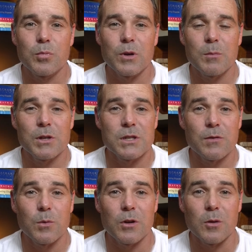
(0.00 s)
pretty much
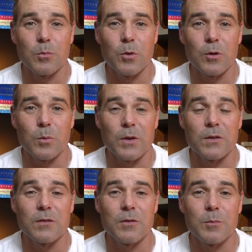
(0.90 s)
everyone on board
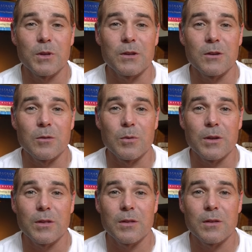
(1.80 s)
wasn't familiar
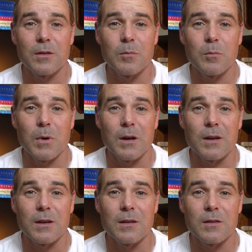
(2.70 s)
with
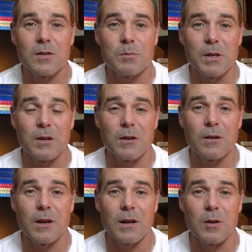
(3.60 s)
my
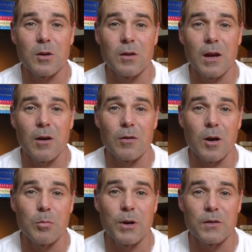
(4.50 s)
spinnaker and how it
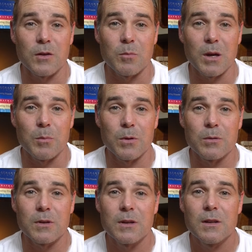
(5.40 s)
operates on my
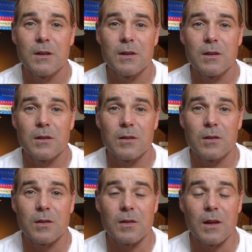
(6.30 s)
boat.
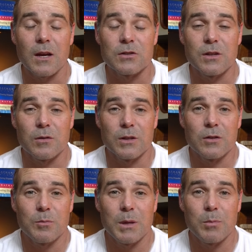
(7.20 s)
Actually, the only
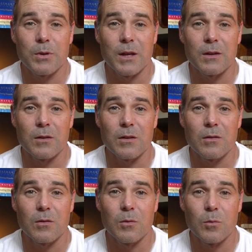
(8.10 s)
two people that
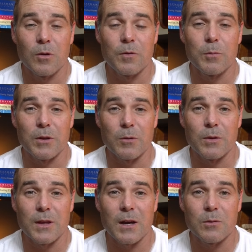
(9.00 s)
were familiar
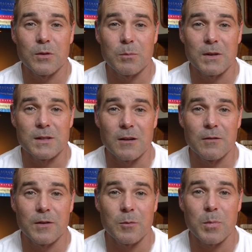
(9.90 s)
with that was
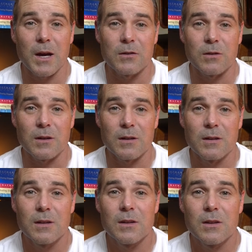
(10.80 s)
myself and Patrick.
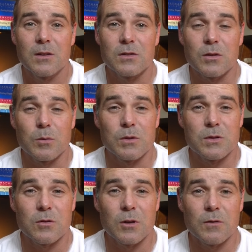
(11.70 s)
So it was
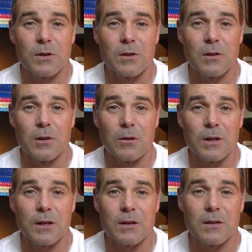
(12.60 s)
sort of a
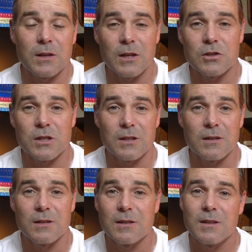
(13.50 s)
learning, teaching